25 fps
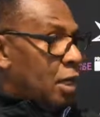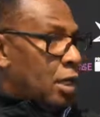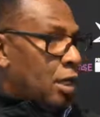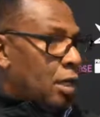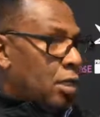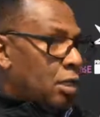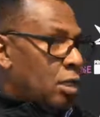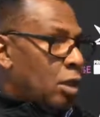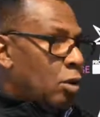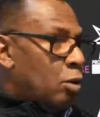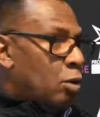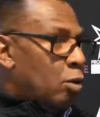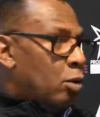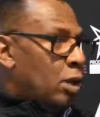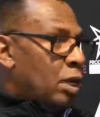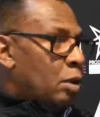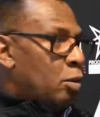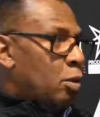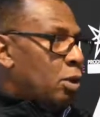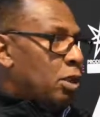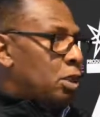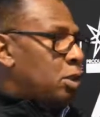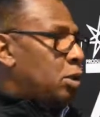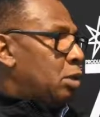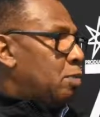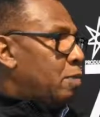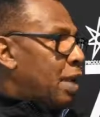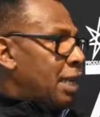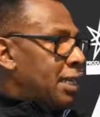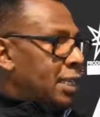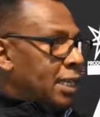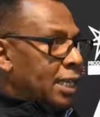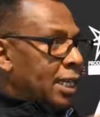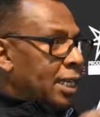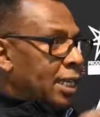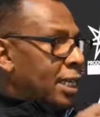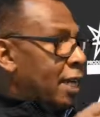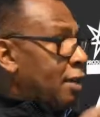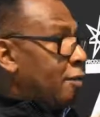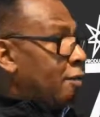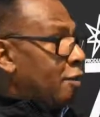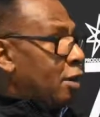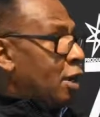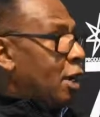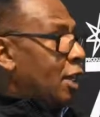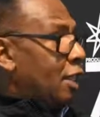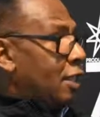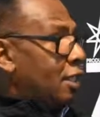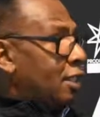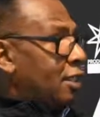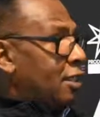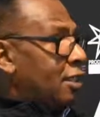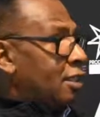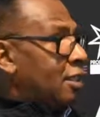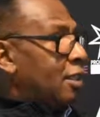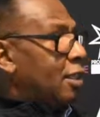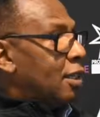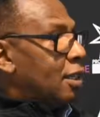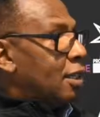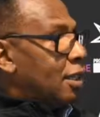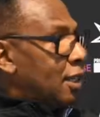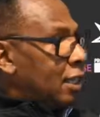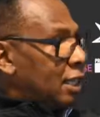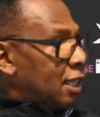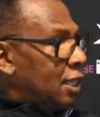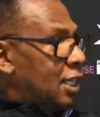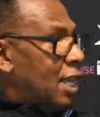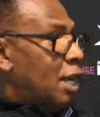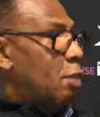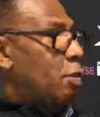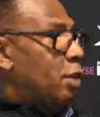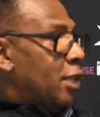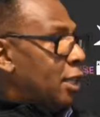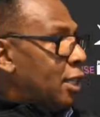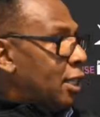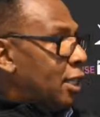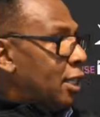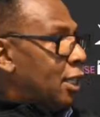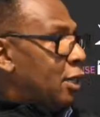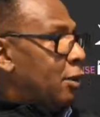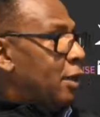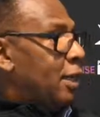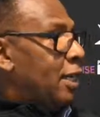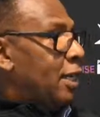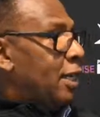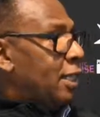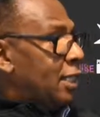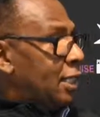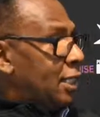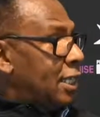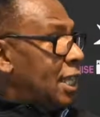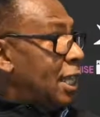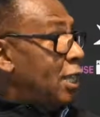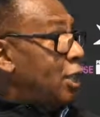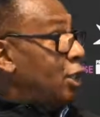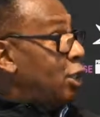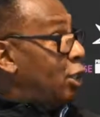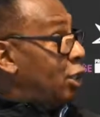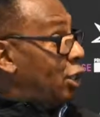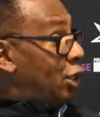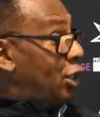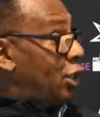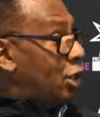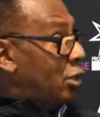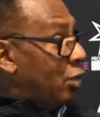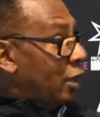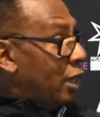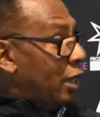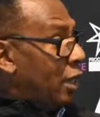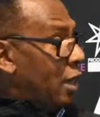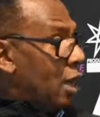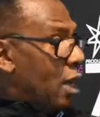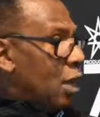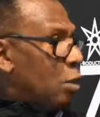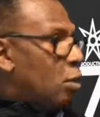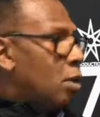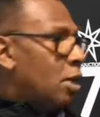So all it was basically advice. This is how we're going to do it. This is how you should do it. Okay.